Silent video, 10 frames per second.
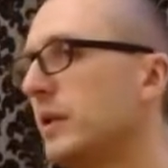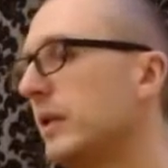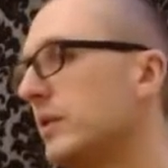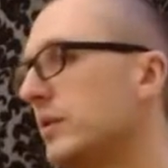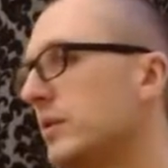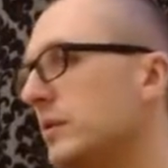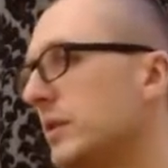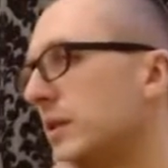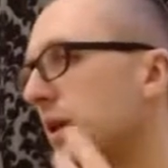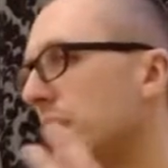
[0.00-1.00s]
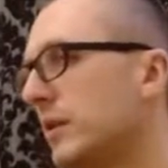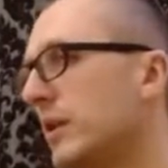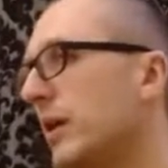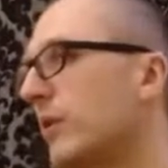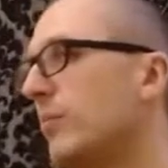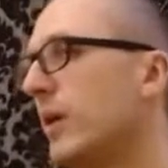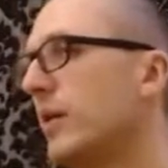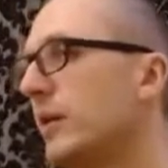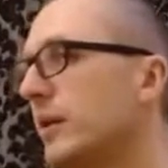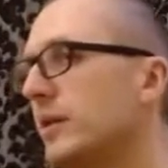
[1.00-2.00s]
and children are kind of
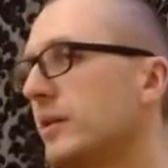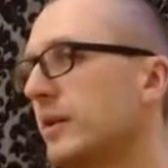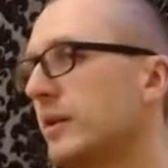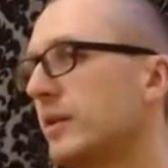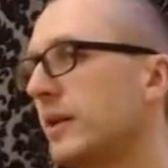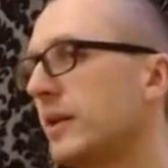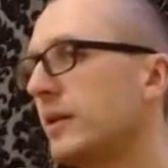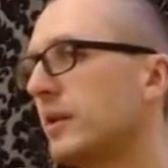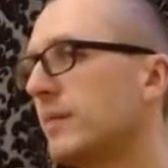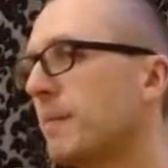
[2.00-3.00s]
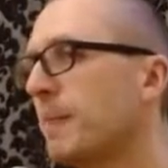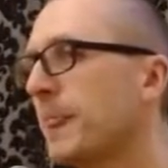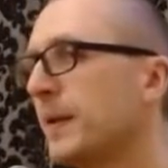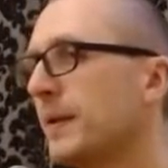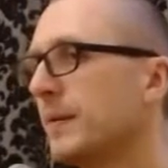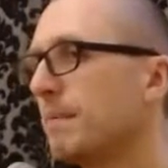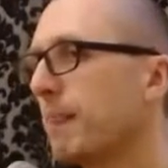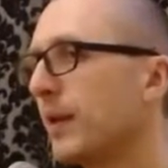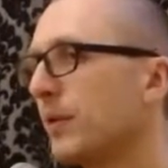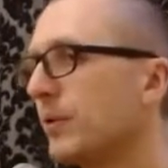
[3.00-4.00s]
married, etc.
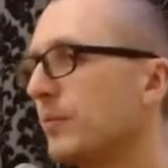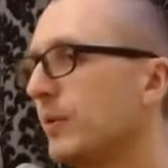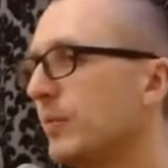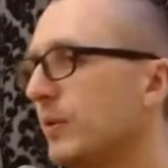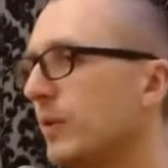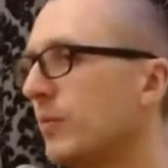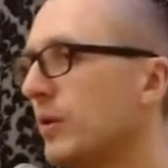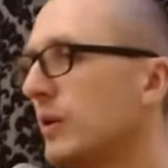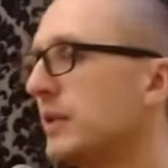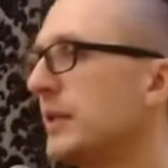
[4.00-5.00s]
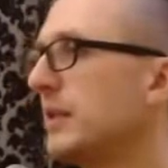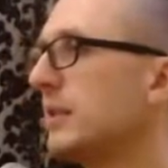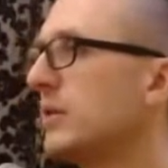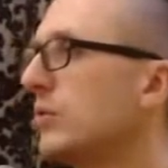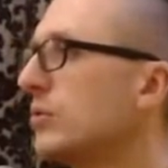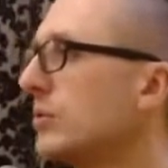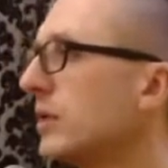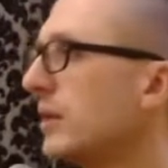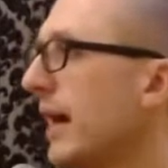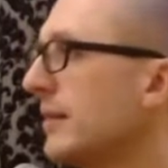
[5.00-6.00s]
A lot of people in the modern day go through
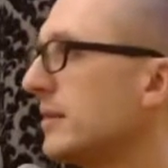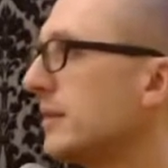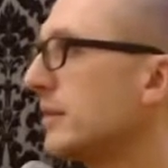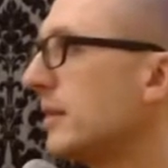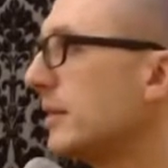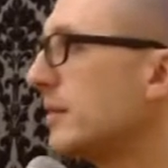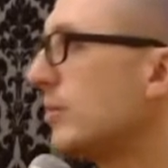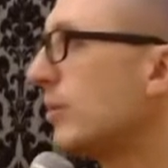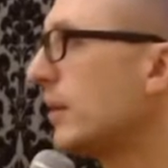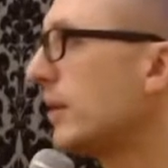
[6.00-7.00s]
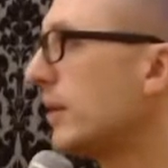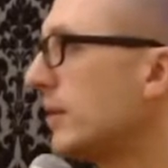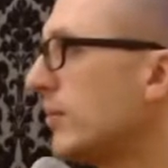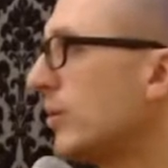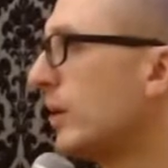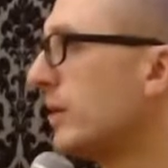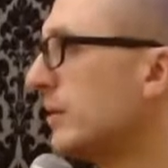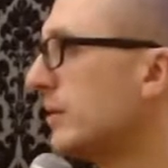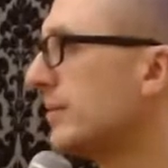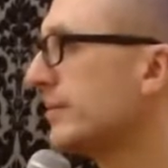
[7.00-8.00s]
the crisis at that
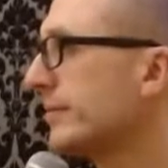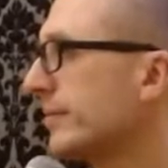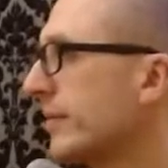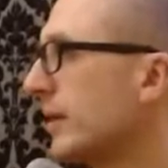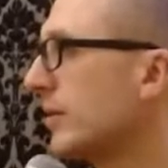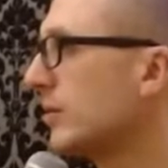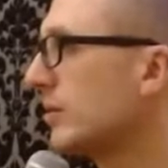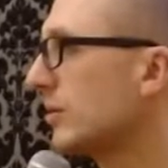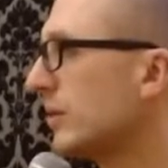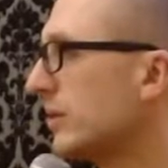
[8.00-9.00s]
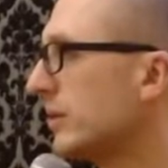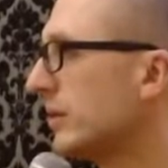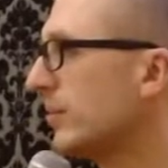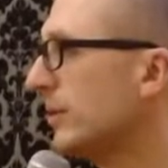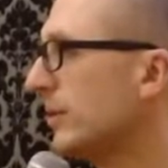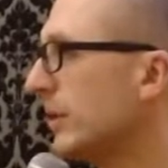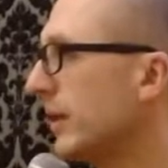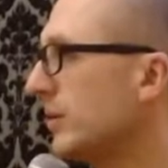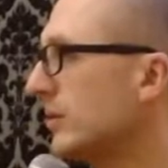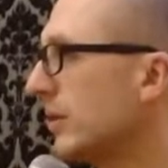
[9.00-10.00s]
point. It's called the middle
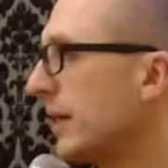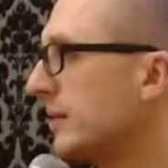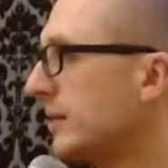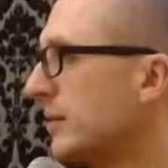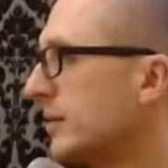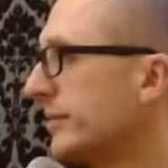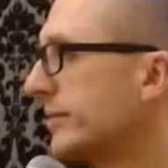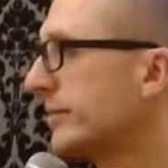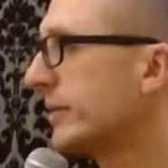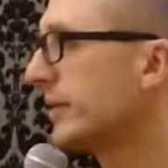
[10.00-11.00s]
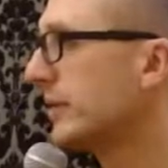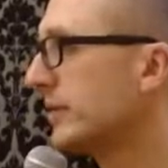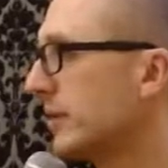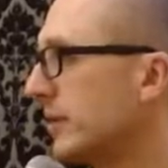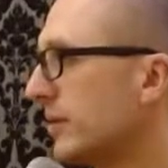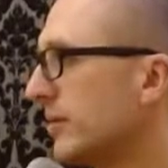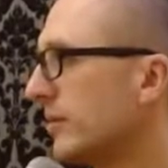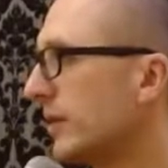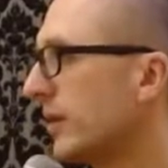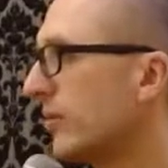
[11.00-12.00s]
age crisis. It's a
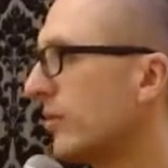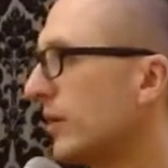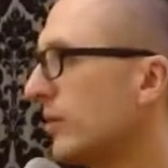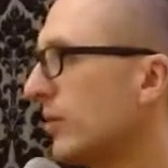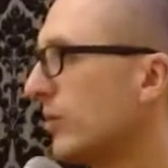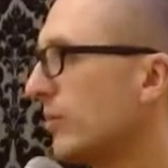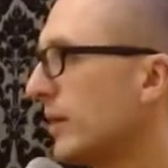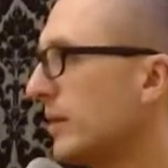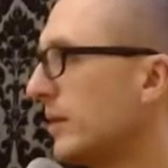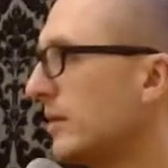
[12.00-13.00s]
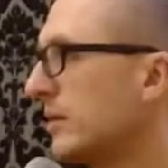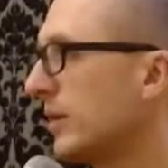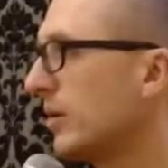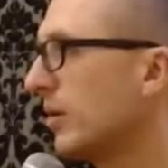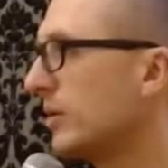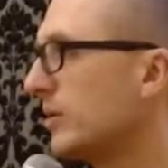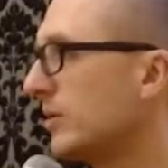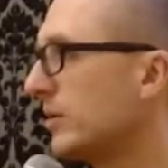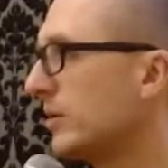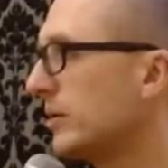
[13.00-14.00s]
kind of well documented
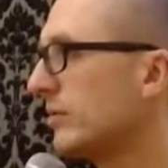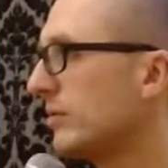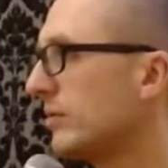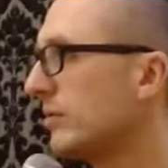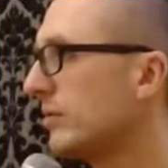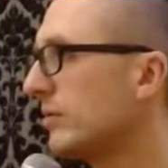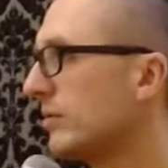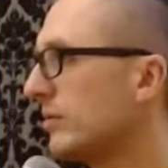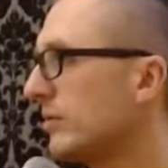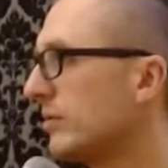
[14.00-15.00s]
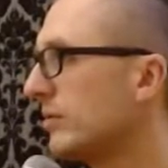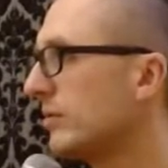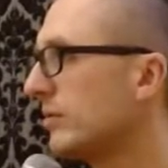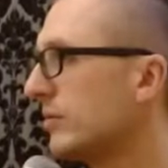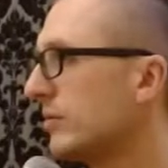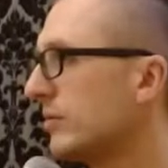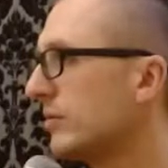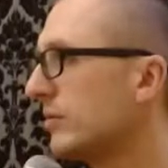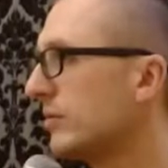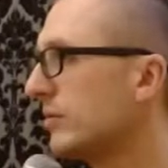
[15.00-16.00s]
psychological phenomenon
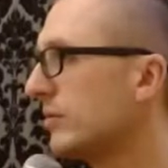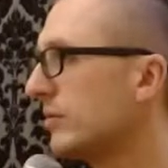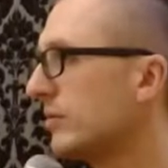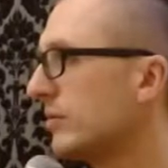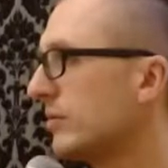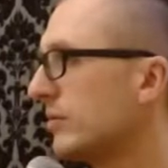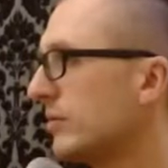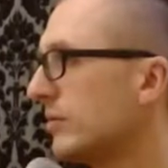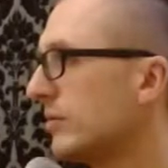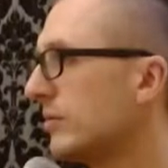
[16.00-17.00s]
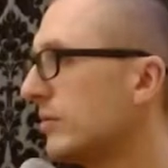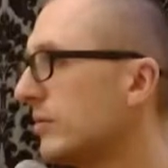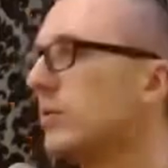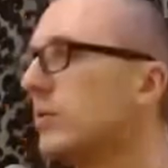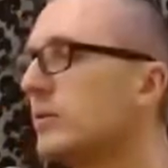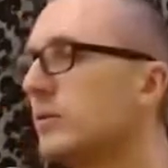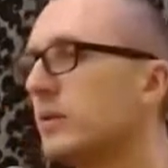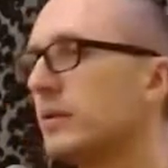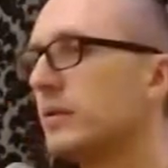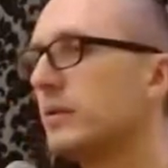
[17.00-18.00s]
when people
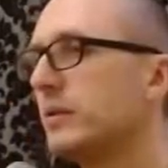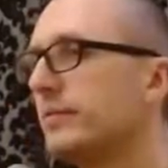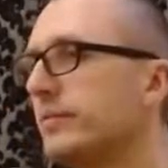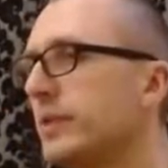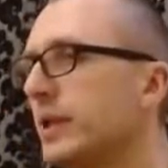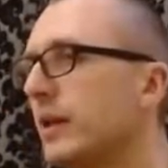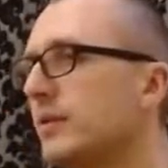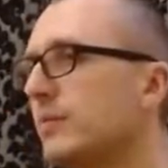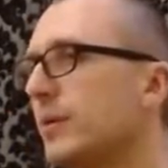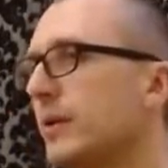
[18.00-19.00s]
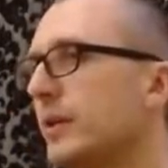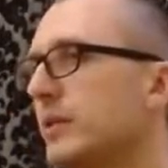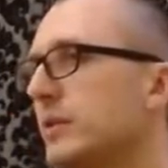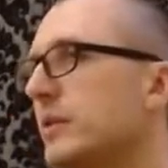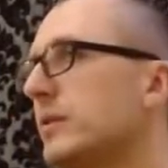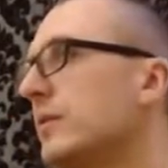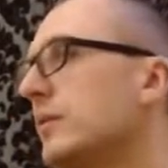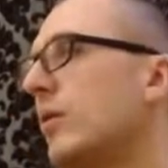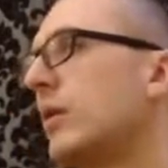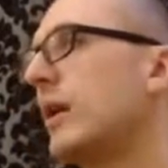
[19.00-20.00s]
lose their
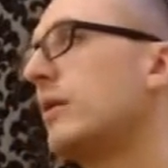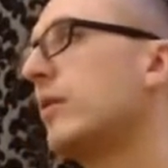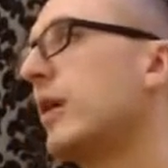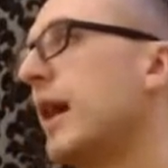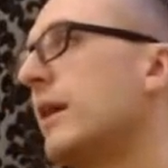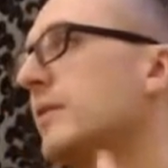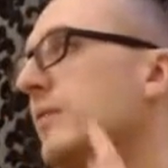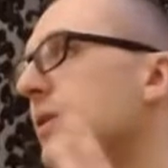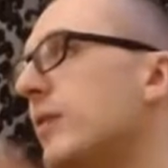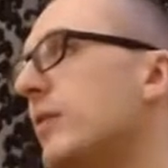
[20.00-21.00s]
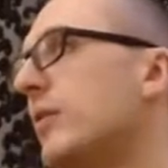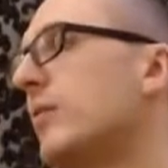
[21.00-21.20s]
aspirations, or like realize whatever it